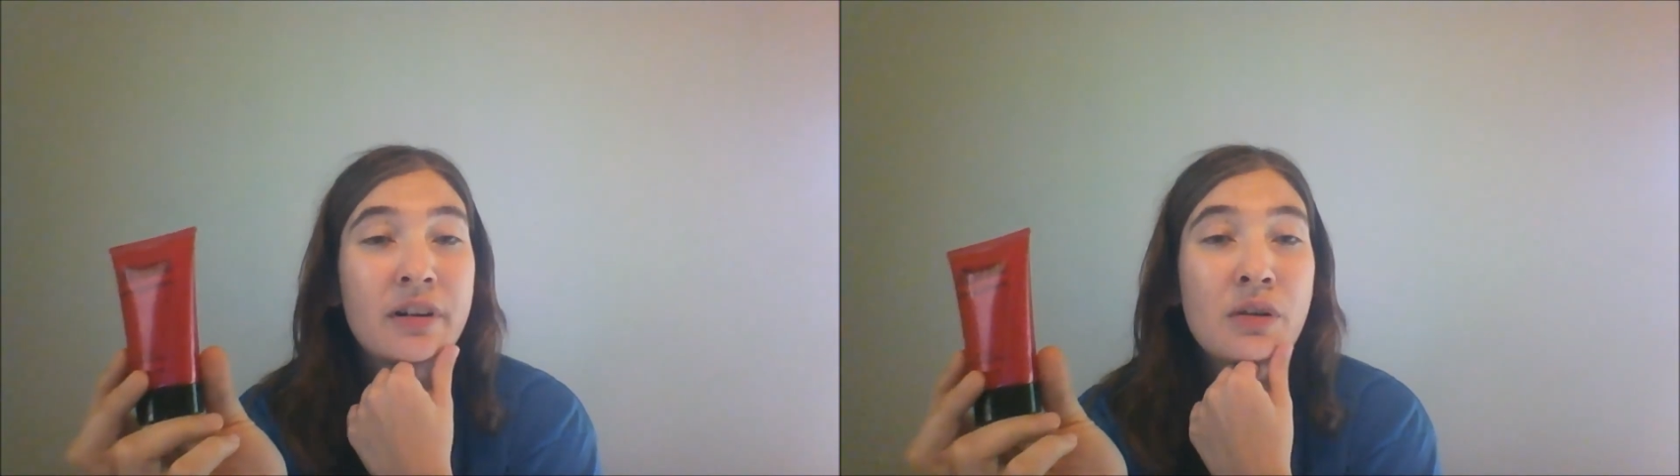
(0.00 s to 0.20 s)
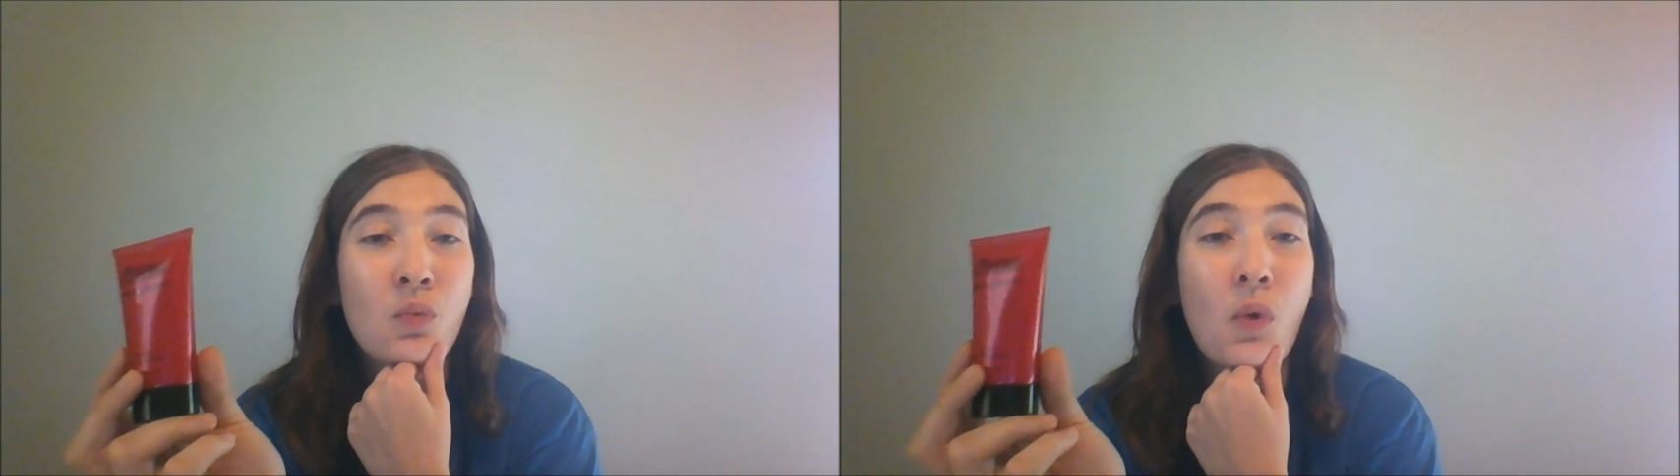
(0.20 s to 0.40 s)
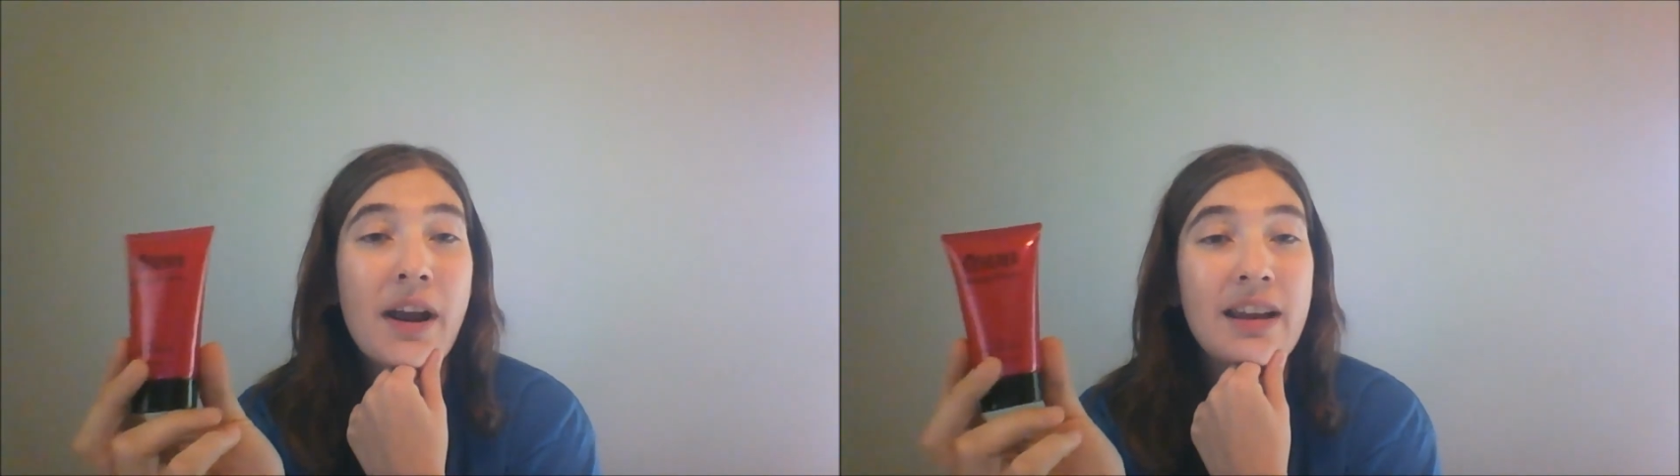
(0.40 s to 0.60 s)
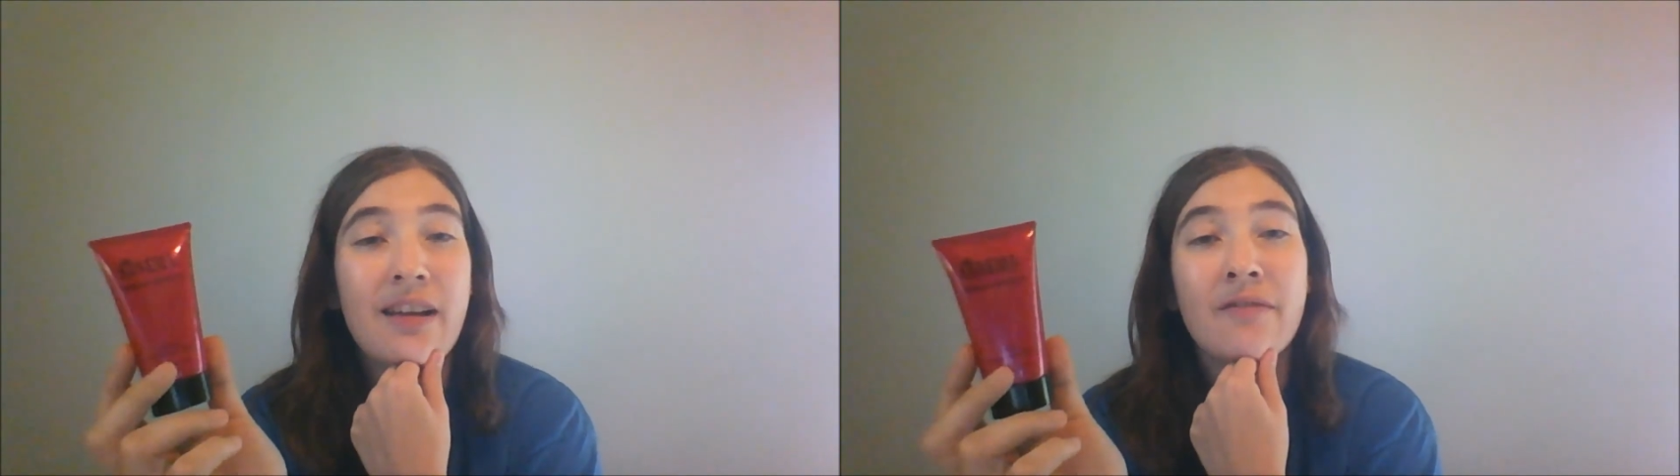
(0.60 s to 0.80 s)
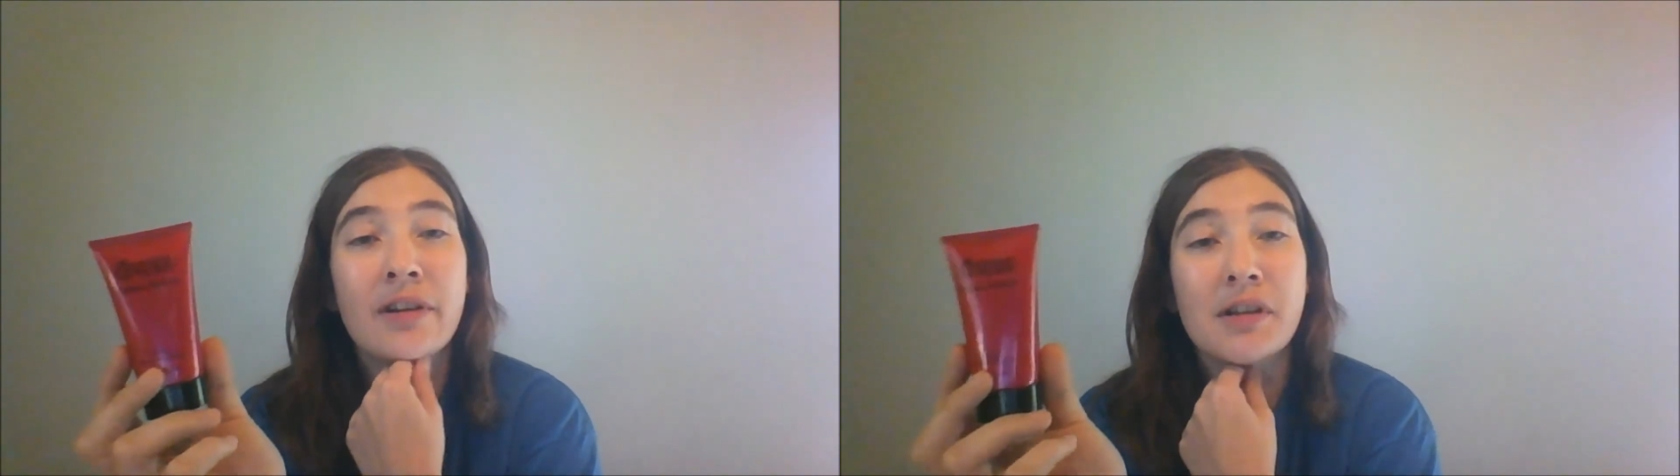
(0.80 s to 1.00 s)
silicone based,
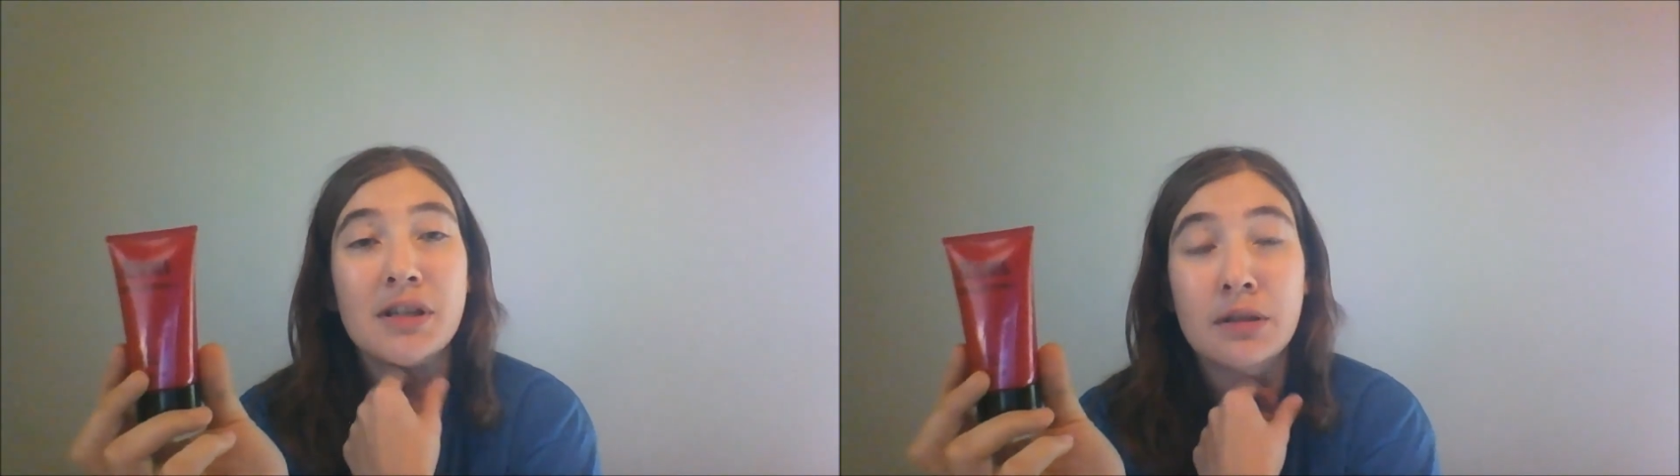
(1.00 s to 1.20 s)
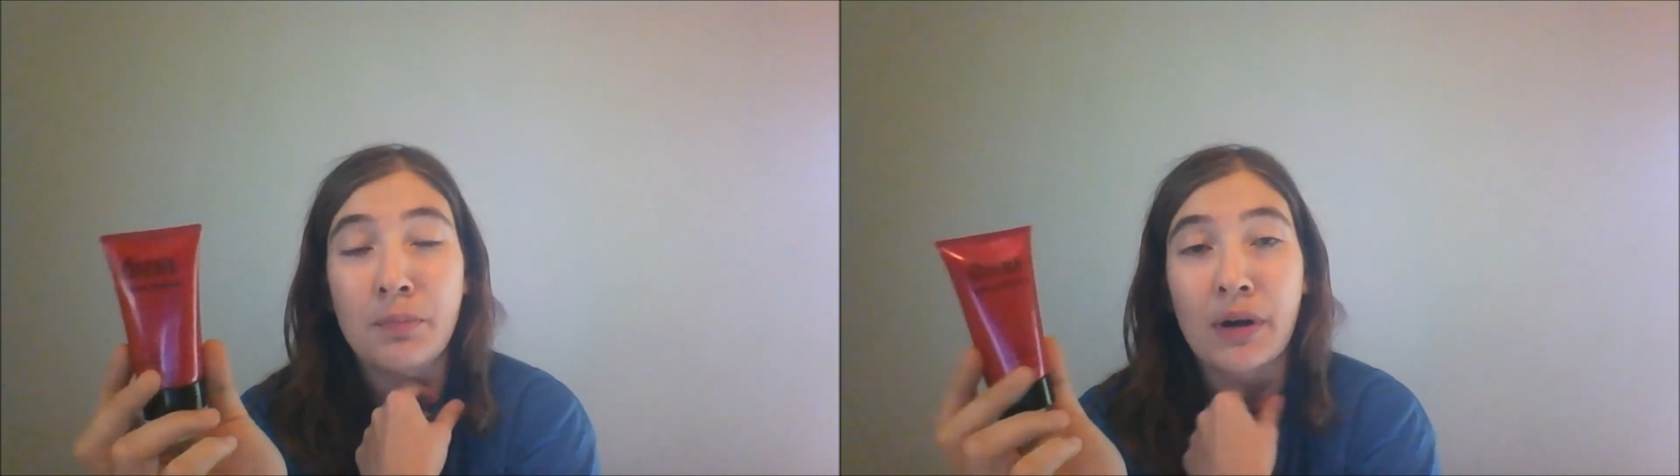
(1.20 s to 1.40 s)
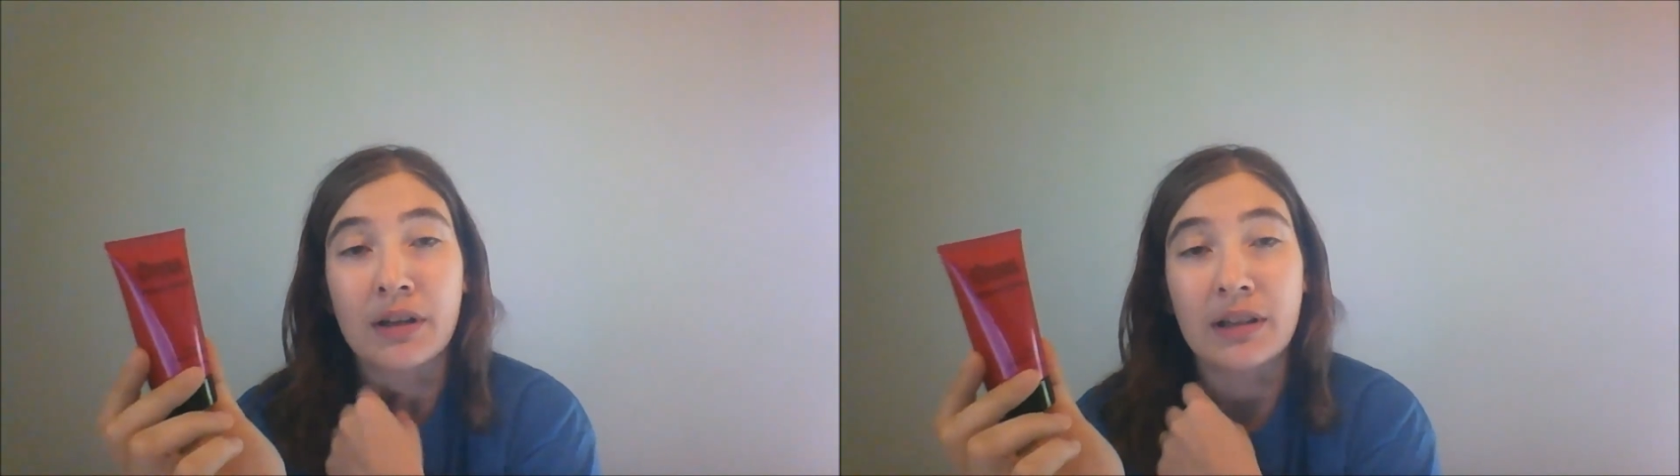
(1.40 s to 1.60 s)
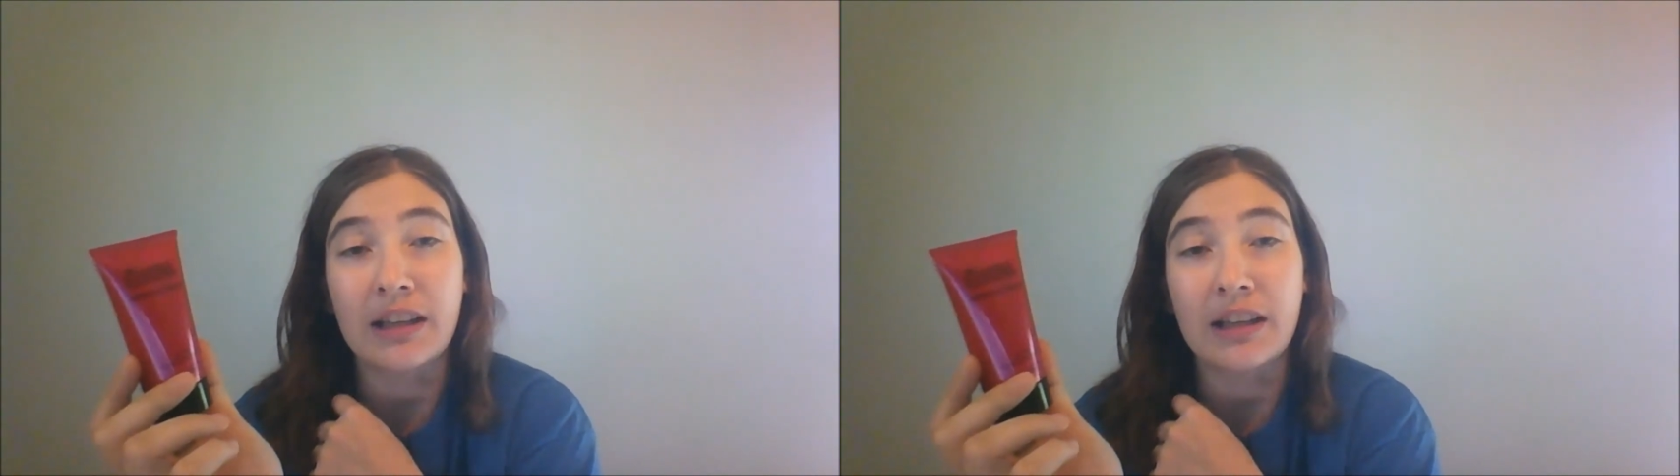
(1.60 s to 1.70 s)
it is a lotion,